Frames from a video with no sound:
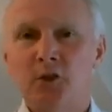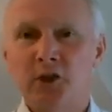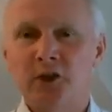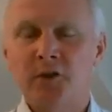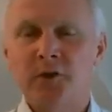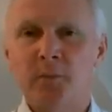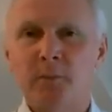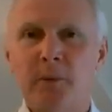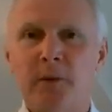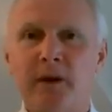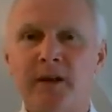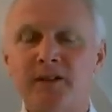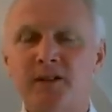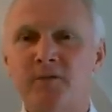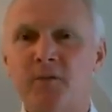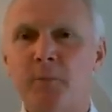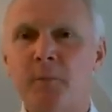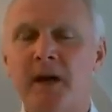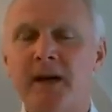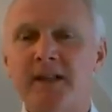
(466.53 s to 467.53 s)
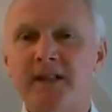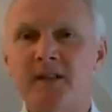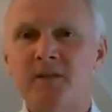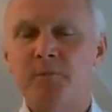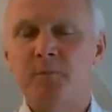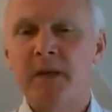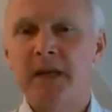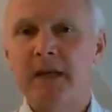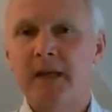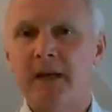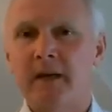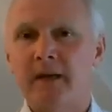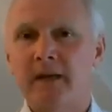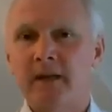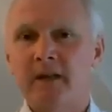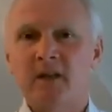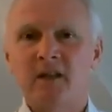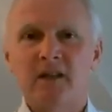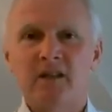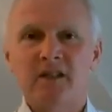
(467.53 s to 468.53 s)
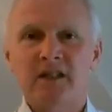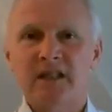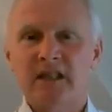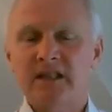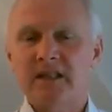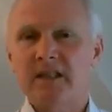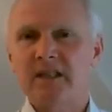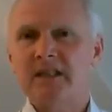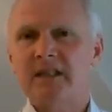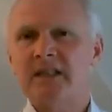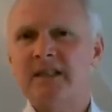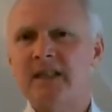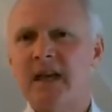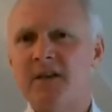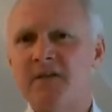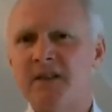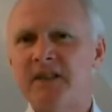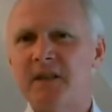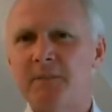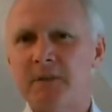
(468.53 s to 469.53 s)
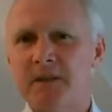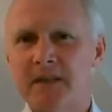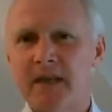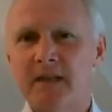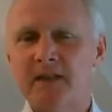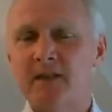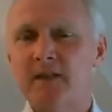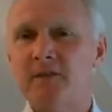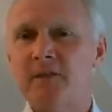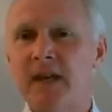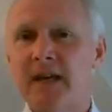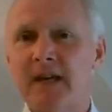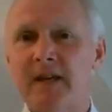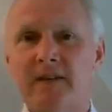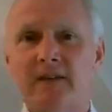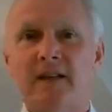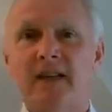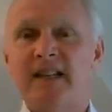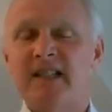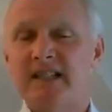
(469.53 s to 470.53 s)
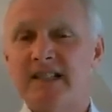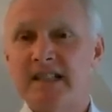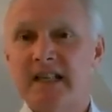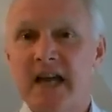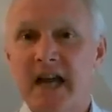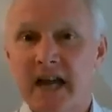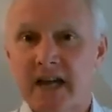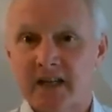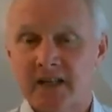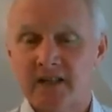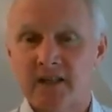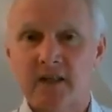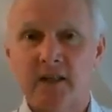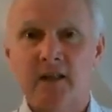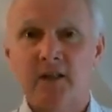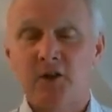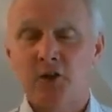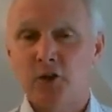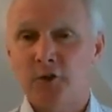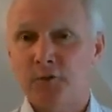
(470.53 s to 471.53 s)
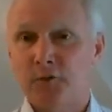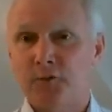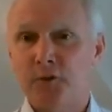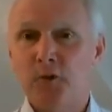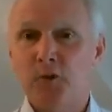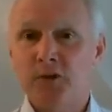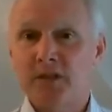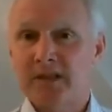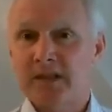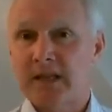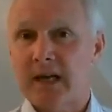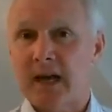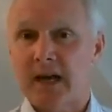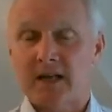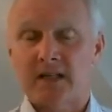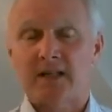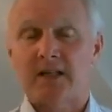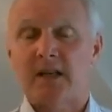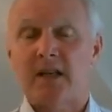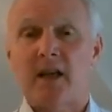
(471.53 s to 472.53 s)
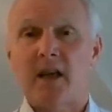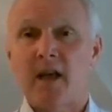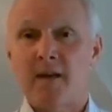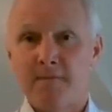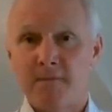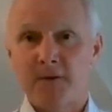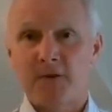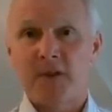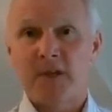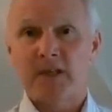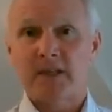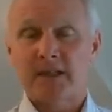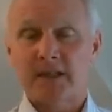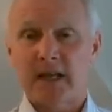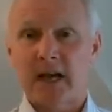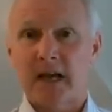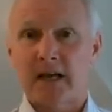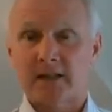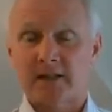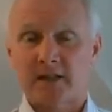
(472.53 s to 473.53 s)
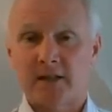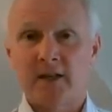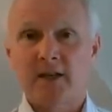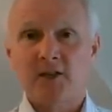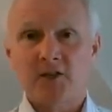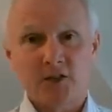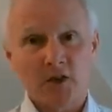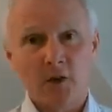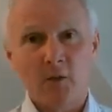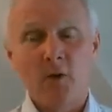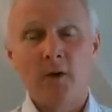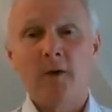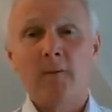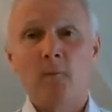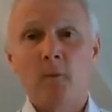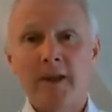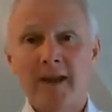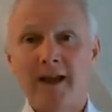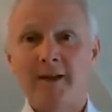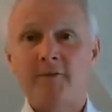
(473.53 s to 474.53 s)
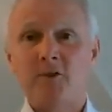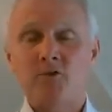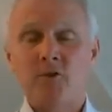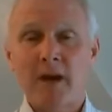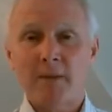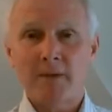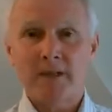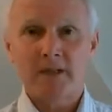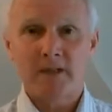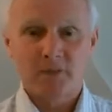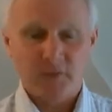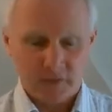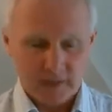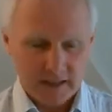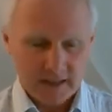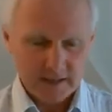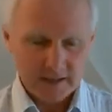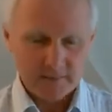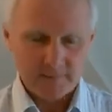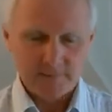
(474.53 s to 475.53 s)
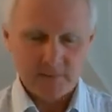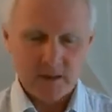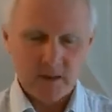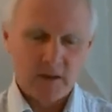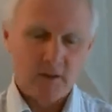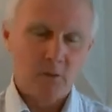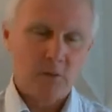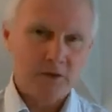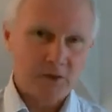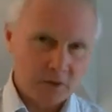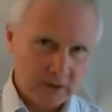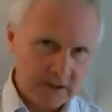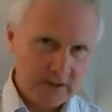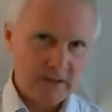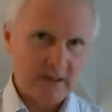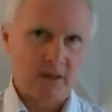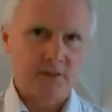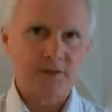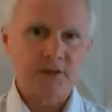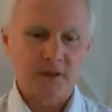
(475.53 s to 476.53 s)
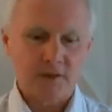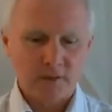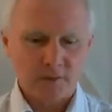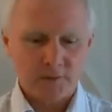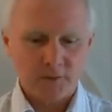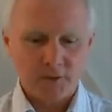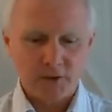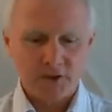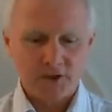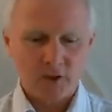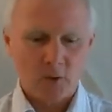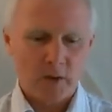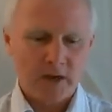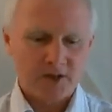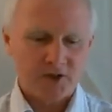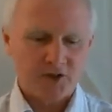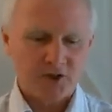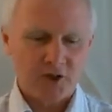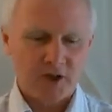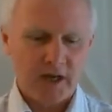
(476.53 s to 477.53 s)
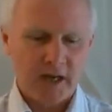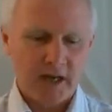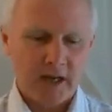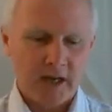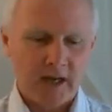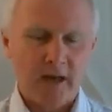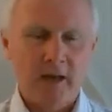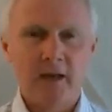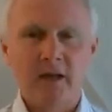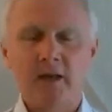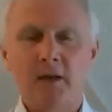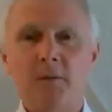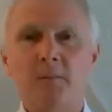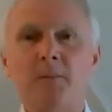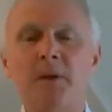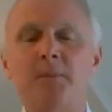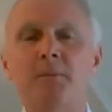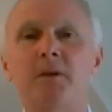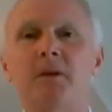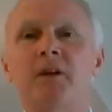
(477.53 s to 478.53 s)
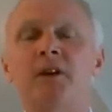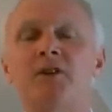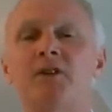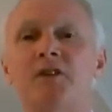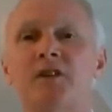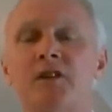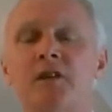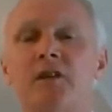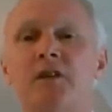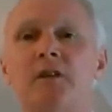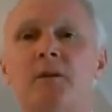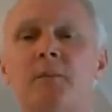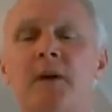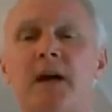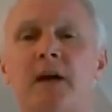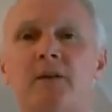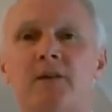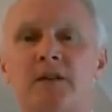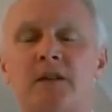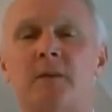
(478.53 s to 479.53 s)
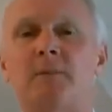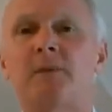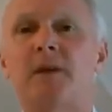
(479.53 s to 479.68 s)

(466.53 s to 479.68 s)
Look at the price of a pint of beer. 60 to 70% of that is tax. Your food's taxed. Everything's taxed. So we have a remedy for that, which leads on to the first question here. People are concerned about